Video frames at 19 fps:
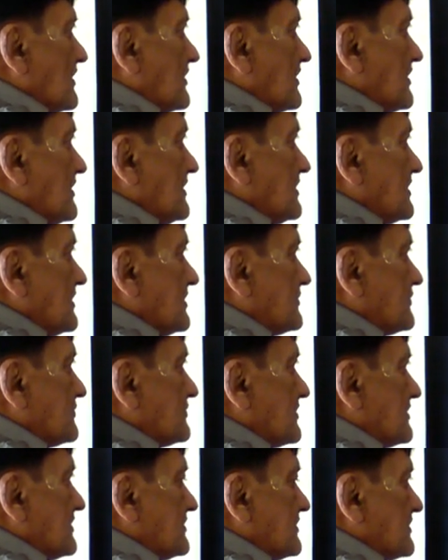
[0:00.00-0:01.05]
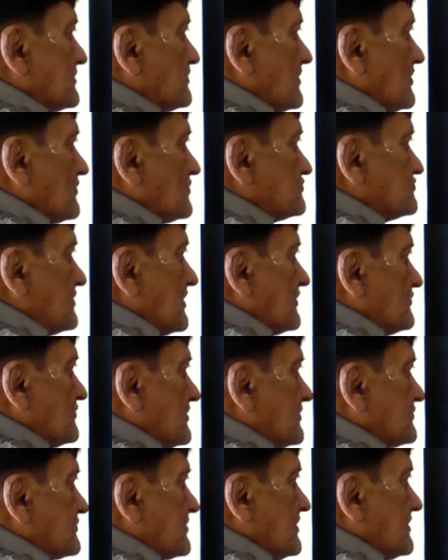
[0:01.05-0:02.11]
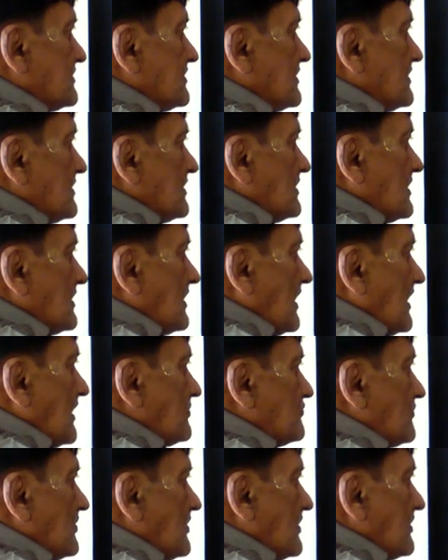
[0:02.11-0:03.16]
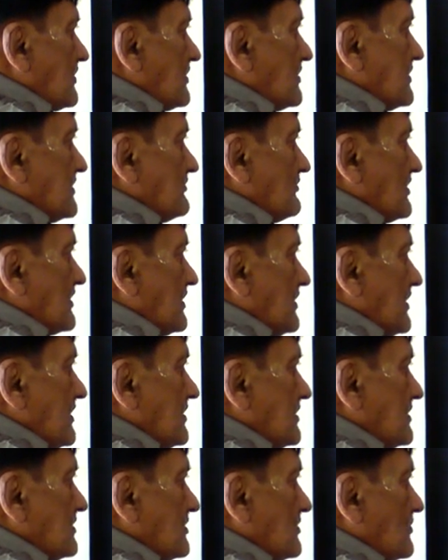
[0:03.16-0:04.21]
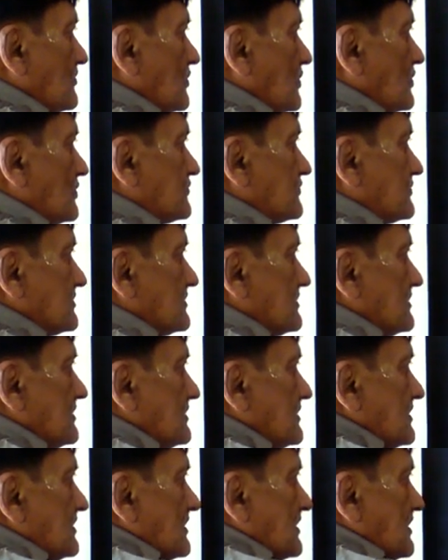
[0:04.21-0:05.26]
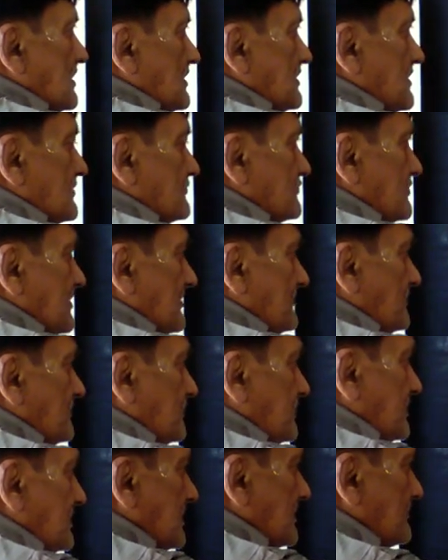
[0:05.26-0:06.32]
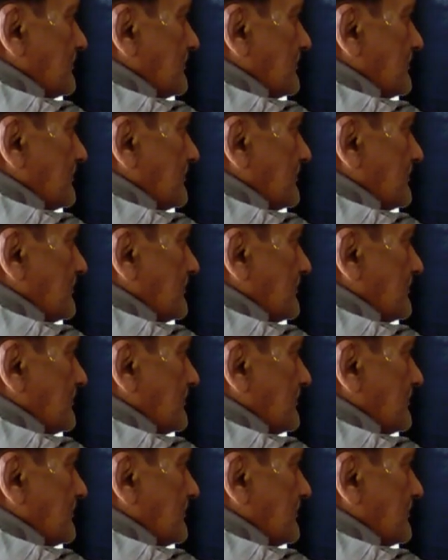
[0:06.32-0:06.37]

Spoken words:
word it, it is pronounced as it, as you hear in the word both. The same thing